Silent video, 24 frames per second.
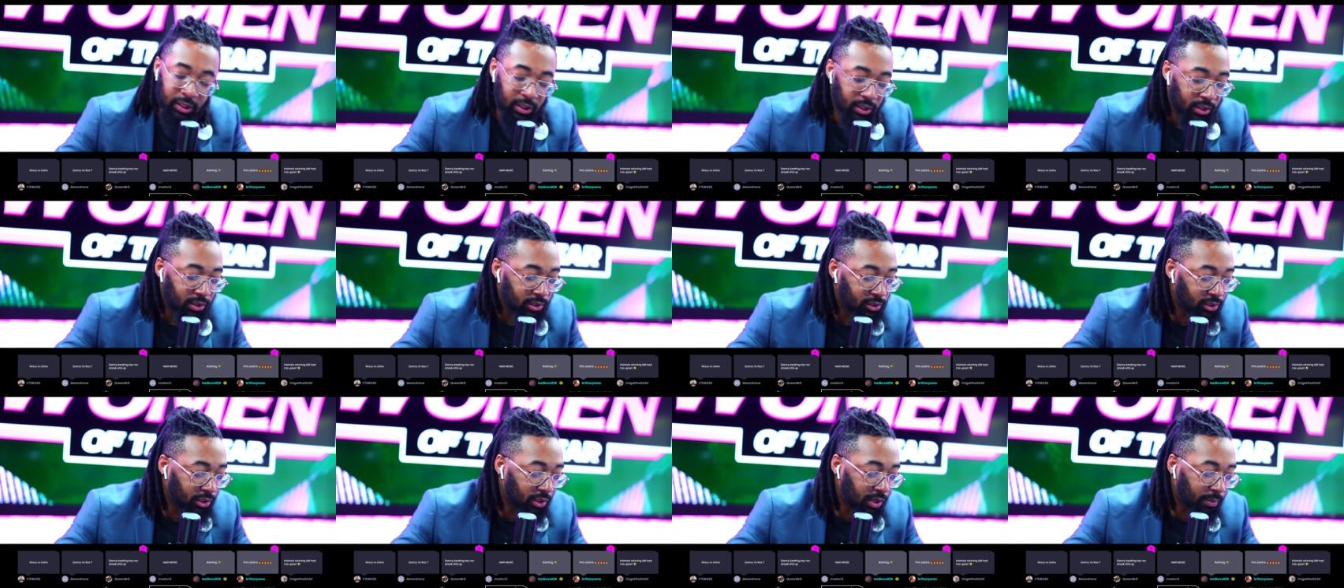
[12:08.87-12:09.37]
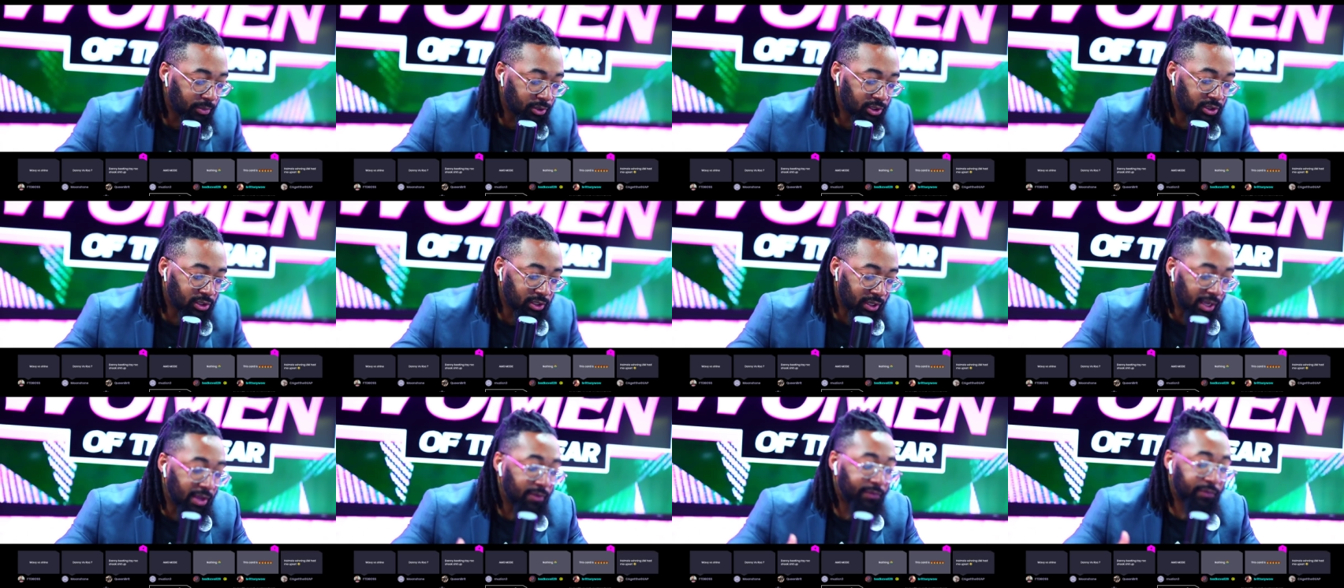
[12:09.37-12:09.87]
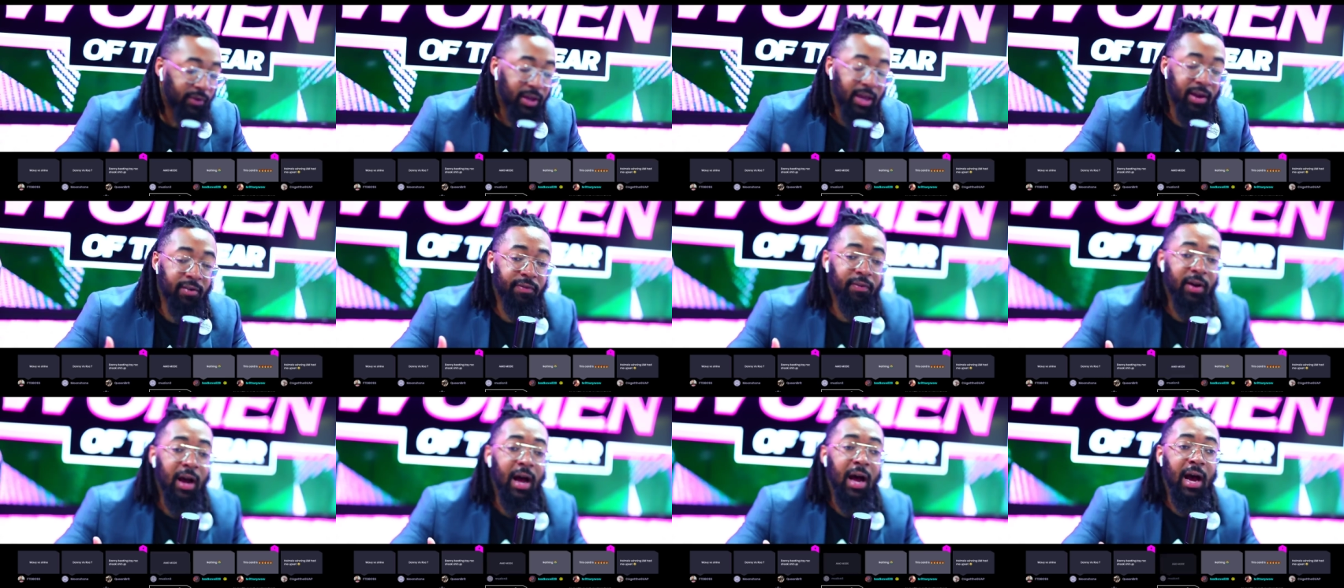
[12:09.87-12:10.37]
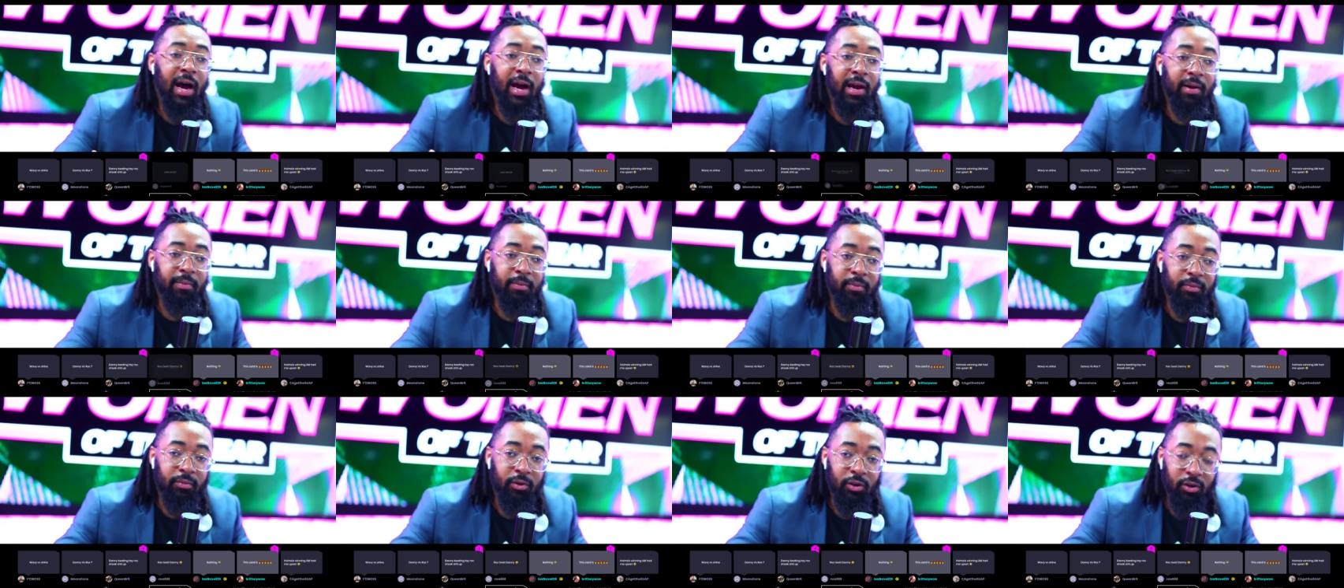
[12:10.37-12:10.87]
So I'm just if if
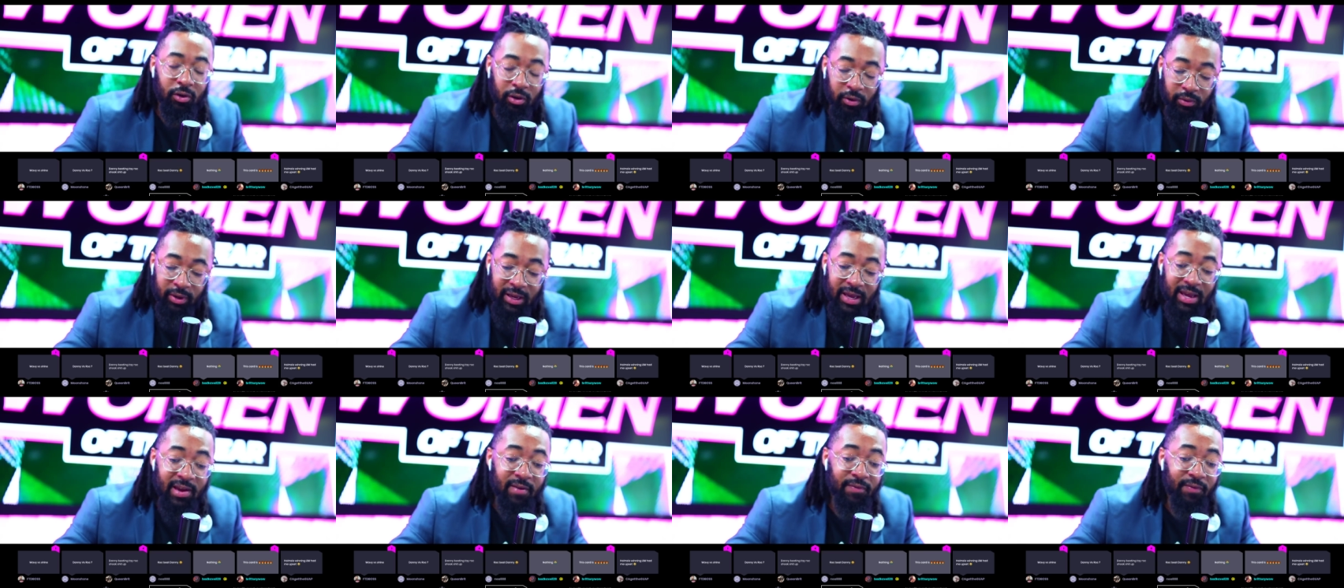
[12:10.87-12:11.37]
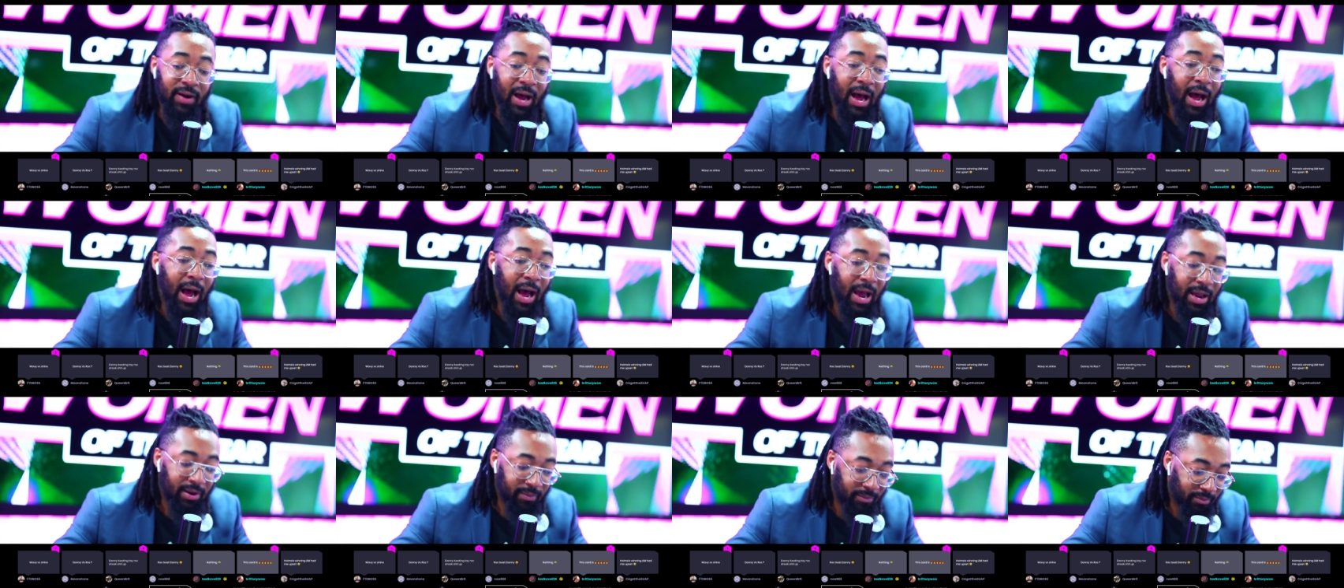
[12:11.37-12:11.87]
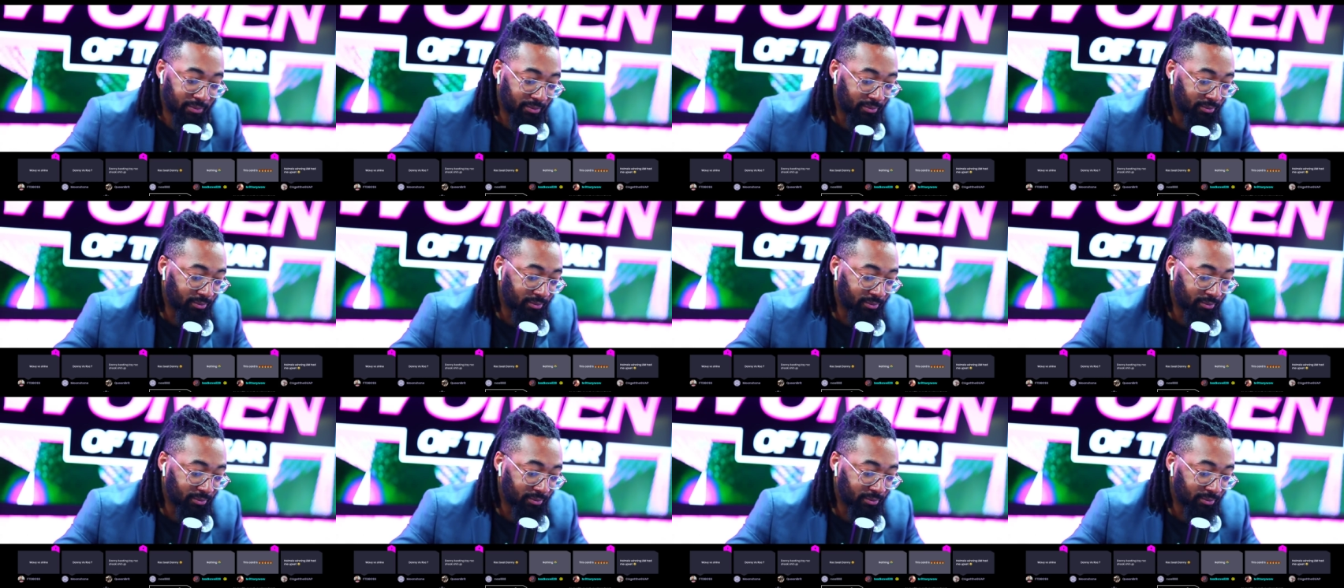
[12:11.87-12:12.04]
I'm you know if I'm